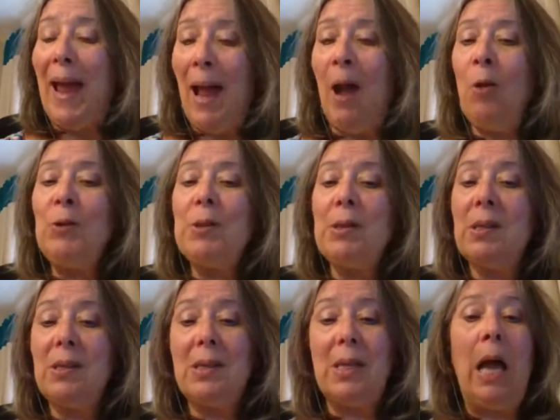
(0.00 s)

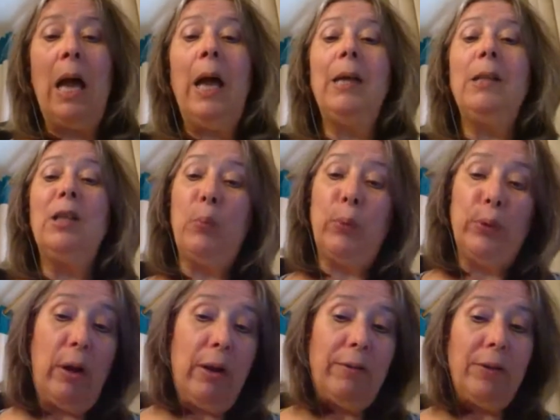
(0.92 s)
outside the
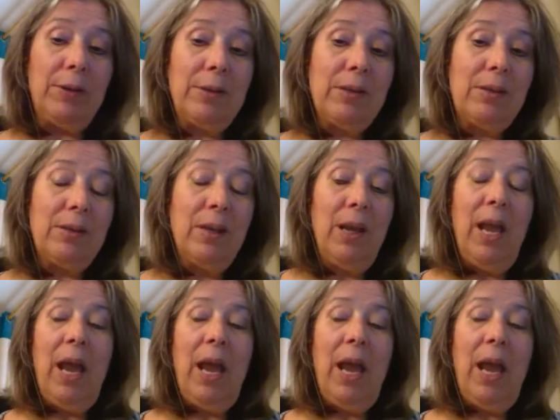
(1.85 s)
province.